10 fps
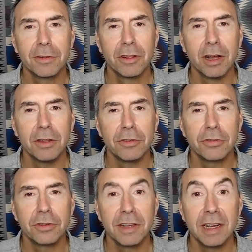
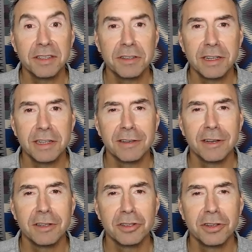lunch, yesterday's
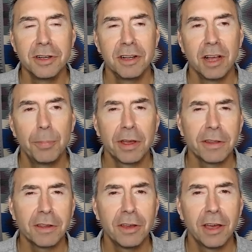lunch, a
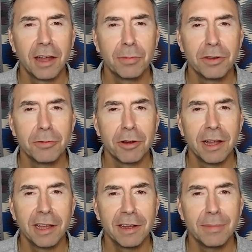picnic you had when you were
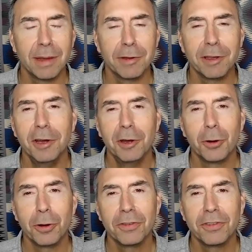eight, maybe,
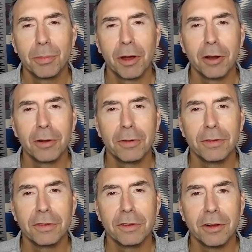or
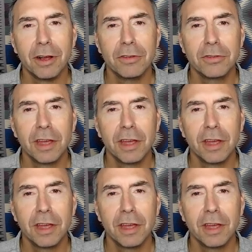tomorrow's lunch.